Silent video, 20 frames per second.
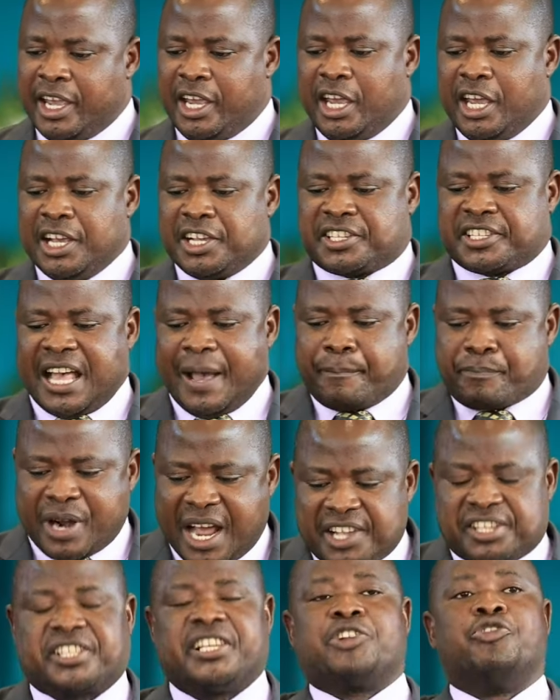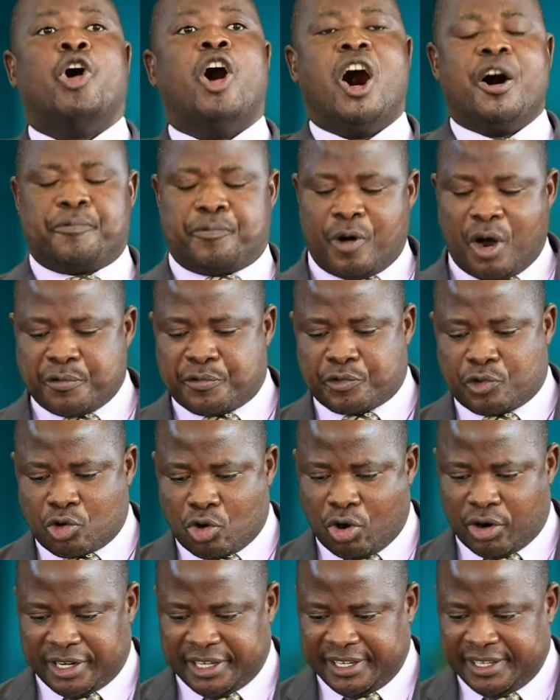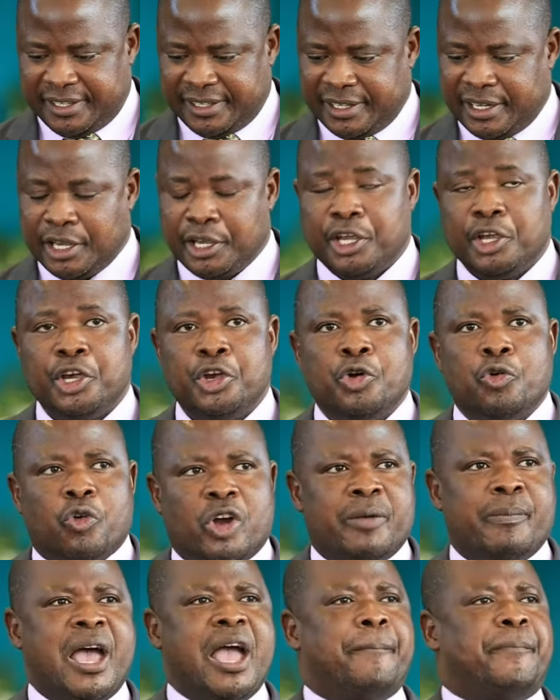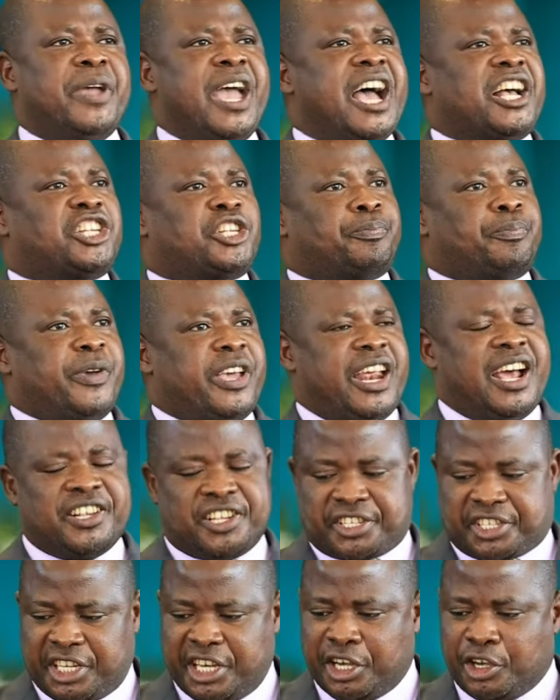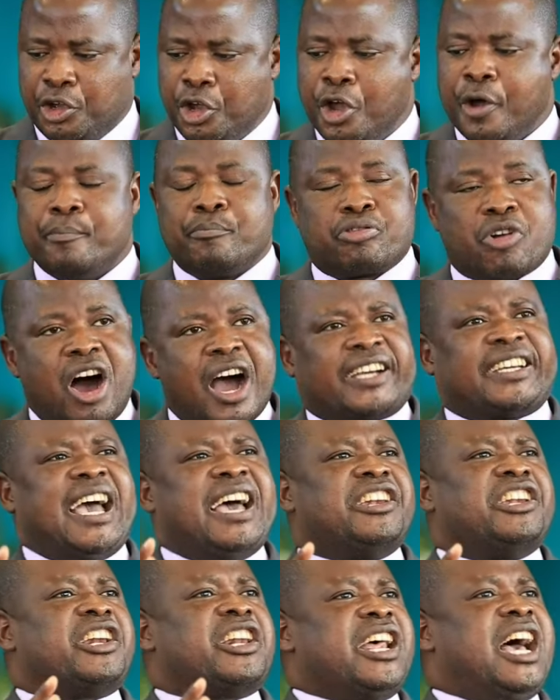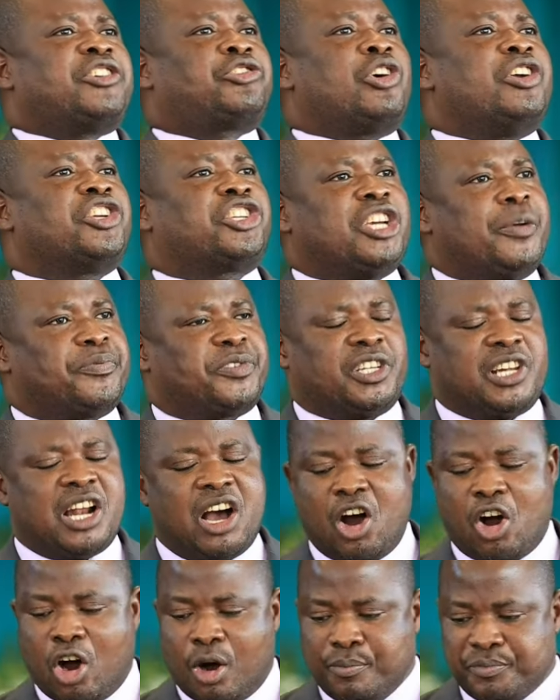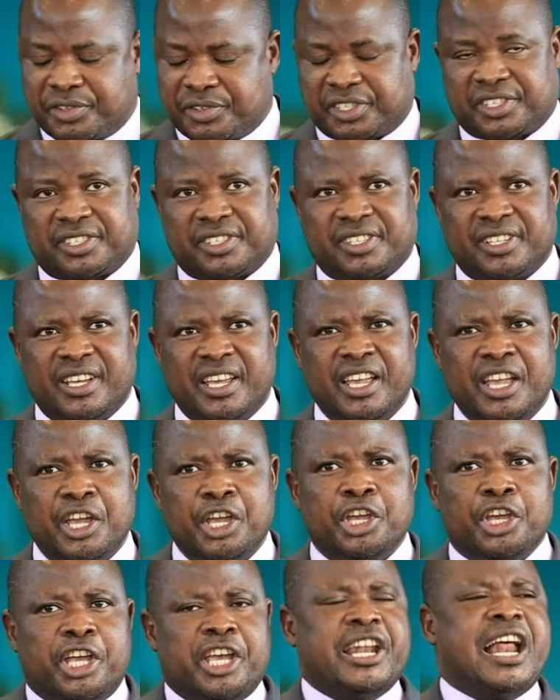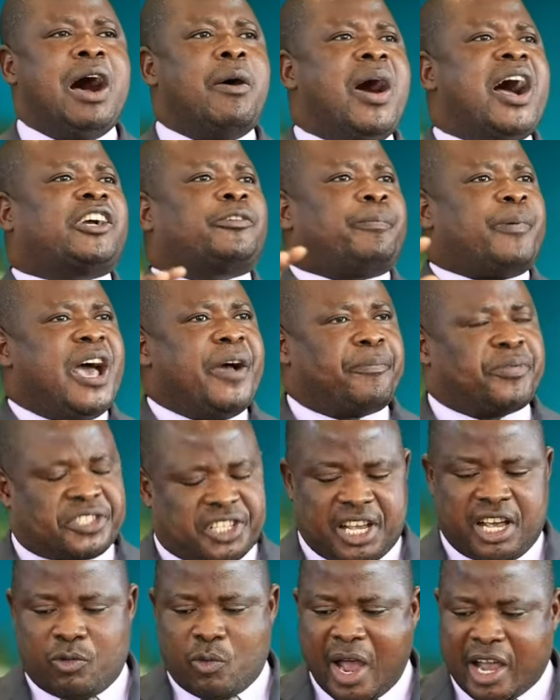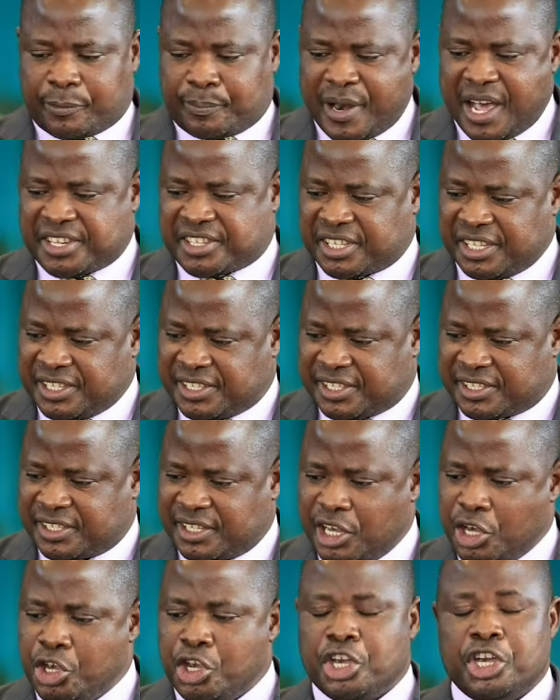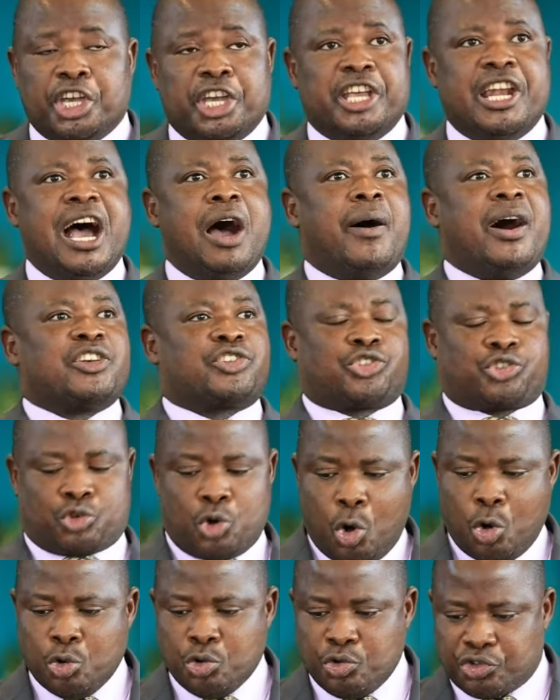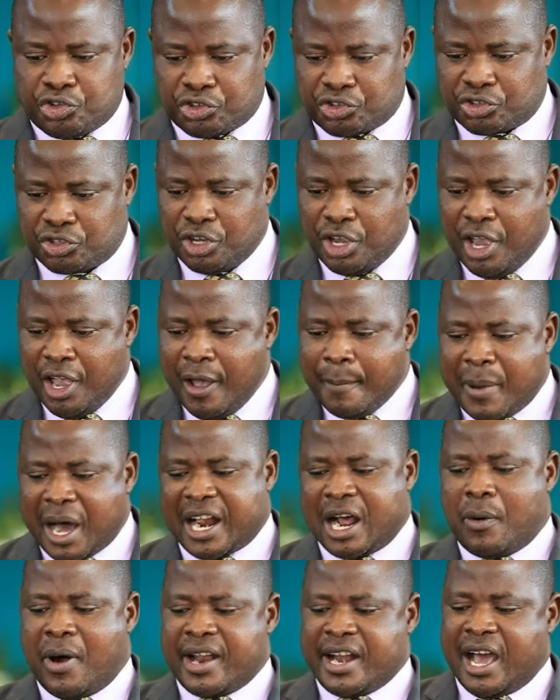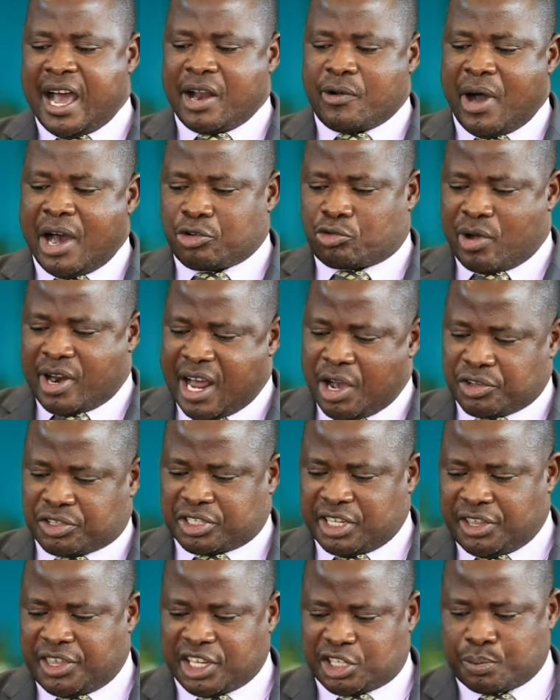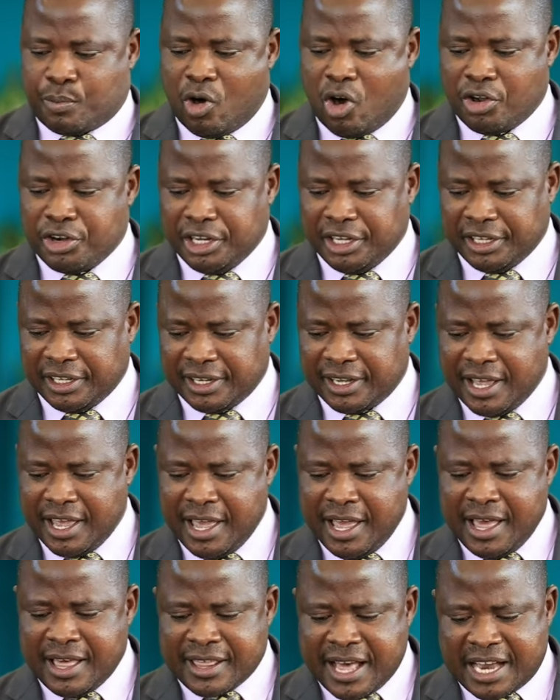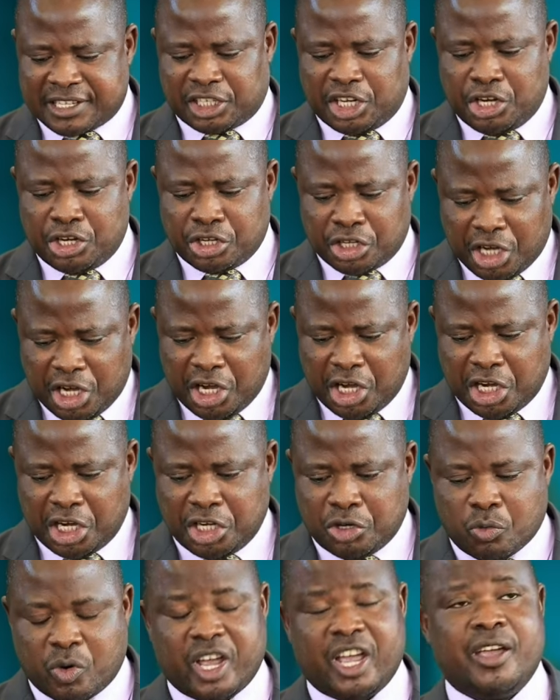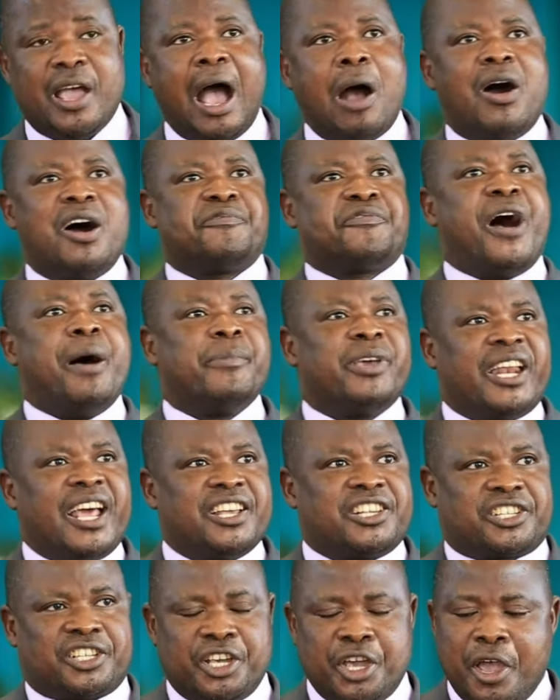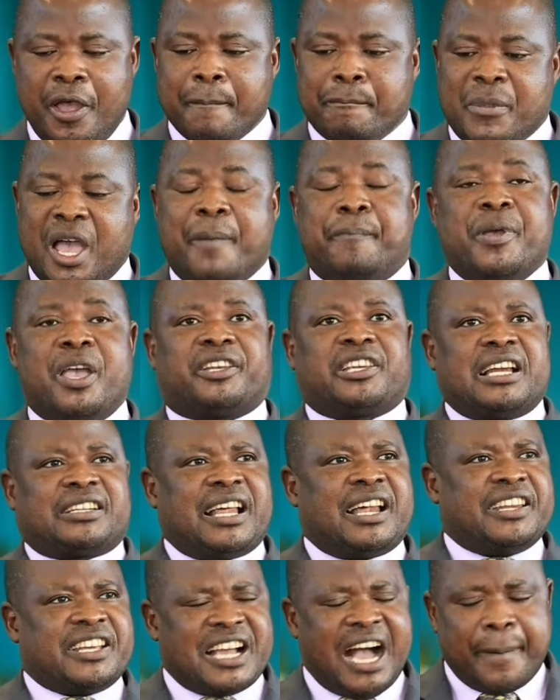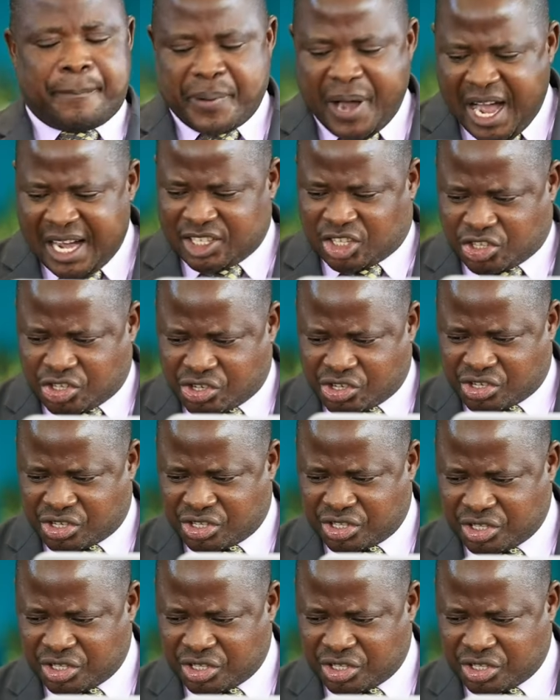He is the blessed hope of glory. We may be experiencing broken relationships in our homes, in our workplaces, in our schools. But I want, I want to announce it this morning that indeed we, our families may be tattering apart.